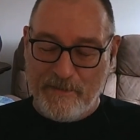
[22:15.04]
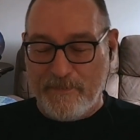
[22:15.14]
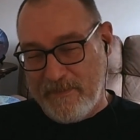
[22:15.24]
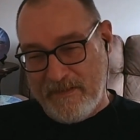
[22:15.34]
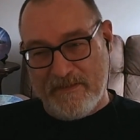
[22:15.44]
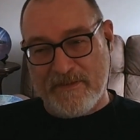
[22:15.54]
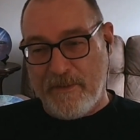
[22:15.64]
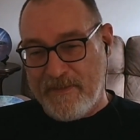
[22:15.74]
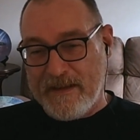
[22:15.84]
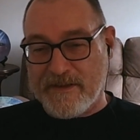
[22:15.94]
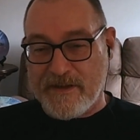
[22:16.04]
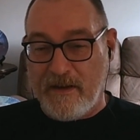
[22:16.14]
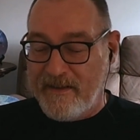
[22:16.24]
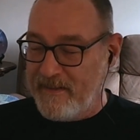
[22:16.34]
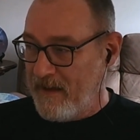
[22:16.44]
So
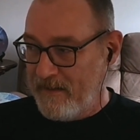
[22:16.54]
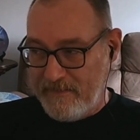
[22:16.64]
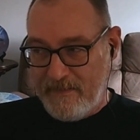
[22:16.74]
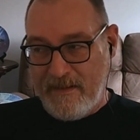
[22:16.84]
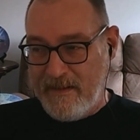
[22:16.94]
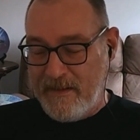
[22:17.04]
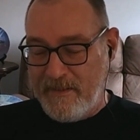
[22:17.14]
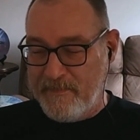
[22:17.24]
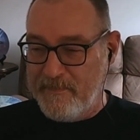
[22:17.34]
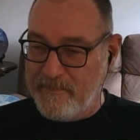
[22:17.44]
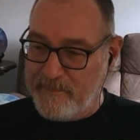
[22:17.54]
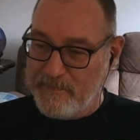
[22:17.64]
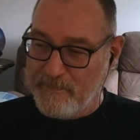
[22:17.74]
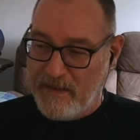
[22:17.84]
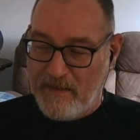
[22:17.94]
things like that.
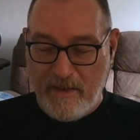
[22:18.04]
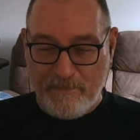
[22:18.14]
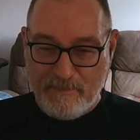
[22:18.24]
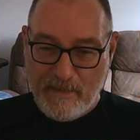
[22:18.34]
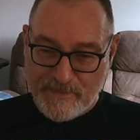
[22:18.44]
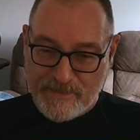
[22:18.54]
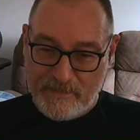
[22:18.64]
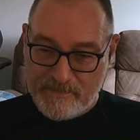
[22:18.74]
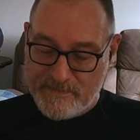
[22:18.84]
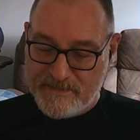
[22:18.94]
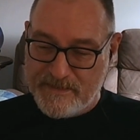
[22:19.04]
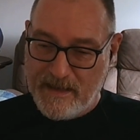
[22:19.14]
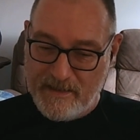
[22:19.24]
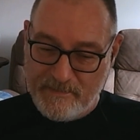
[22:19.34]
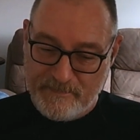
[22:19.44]
I mean, Mum's got
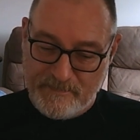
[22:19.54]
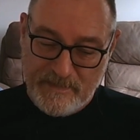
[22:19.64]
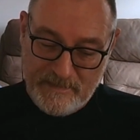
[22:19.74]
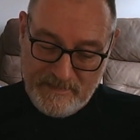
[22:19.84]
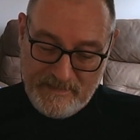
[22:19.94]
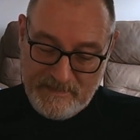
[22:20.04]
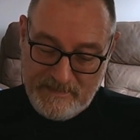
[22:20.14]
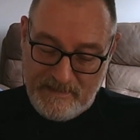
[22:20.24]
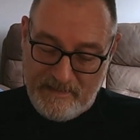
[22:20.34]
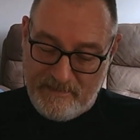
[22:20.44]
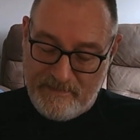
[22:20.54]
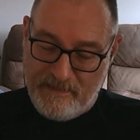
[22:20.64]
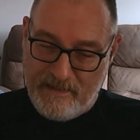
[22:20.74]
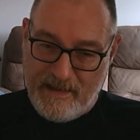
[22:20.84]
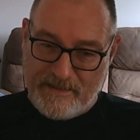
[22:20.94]

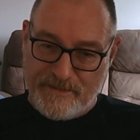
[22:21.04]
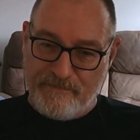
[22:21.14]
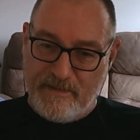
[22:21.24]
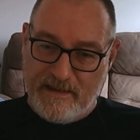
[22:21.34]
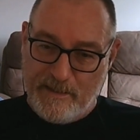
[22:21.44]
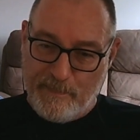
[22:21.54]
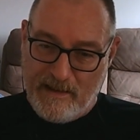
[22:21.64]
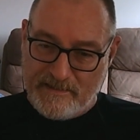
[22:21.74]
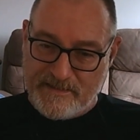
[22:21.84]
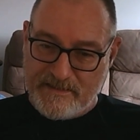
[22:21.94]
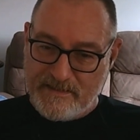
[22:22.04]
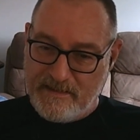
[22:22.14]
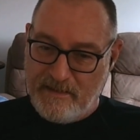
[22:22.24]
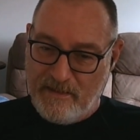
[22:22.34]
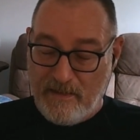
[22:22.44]
her legs are really bad
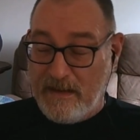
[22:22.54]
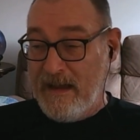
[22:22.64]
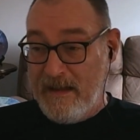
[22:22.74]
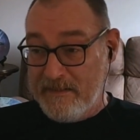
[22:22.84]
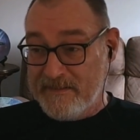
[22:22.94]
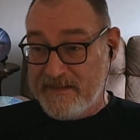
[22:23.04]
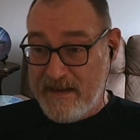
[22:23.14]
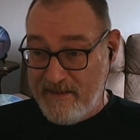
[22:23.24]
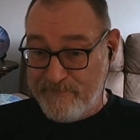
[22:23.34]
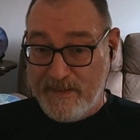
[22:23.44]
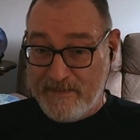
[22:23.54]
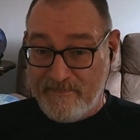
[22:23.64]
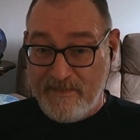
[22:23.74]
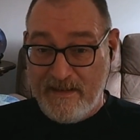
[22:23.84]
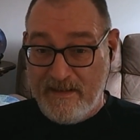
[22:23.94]
and have
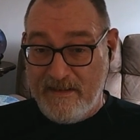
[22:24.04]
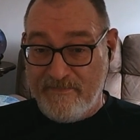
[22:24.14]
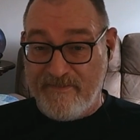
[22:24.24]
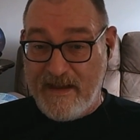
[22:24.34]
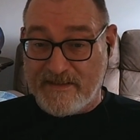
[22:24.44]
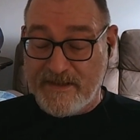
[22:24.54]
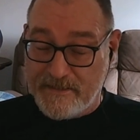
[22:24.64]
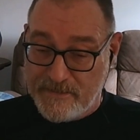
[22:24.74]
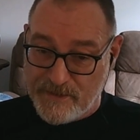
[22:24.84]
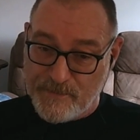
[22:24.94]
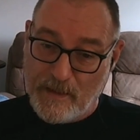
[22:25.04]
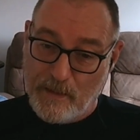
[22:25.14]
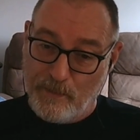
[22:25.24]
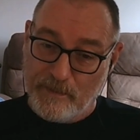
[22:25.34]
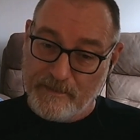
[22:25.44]
been infected and
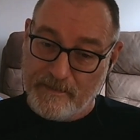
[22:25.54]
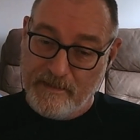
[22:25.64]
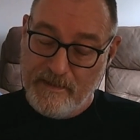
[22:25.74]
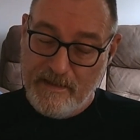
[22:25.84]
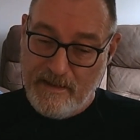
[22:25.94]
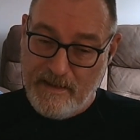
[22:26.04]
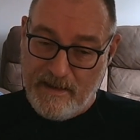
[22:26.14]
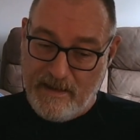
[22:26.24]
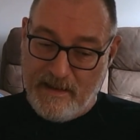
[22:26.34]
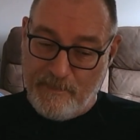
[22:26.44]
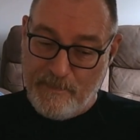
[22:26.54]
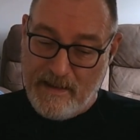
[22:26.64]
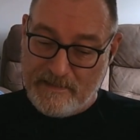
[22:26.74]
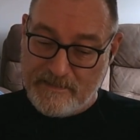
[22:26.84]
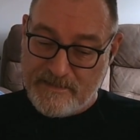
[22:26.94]
swollen.
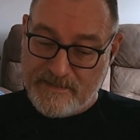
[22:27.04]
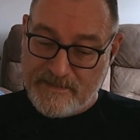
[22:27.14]
And